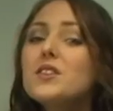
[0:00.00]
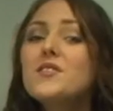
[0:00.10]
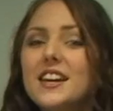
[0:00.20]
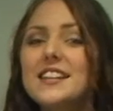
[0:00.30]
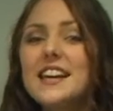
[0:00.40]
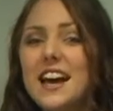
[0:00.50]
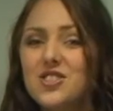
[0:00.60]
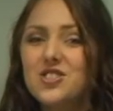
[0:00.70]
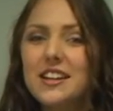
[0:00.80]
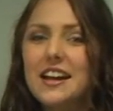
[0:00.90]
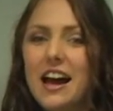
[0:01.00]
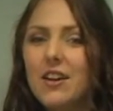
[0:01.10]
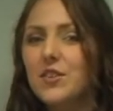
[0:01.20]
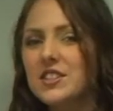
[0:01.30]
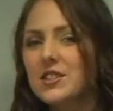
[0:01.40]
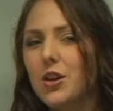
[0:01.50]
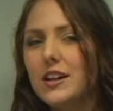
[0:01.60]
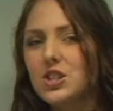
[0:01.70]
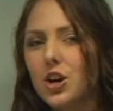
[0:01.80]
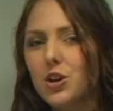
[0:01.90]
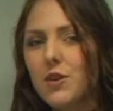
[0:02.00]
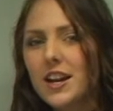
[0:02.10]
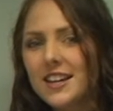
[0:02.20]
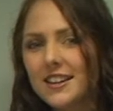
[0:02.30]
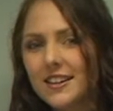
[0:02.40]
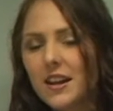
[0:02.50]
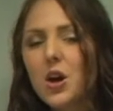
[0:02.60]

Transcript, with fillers: of these actually have a slight diuretic in it,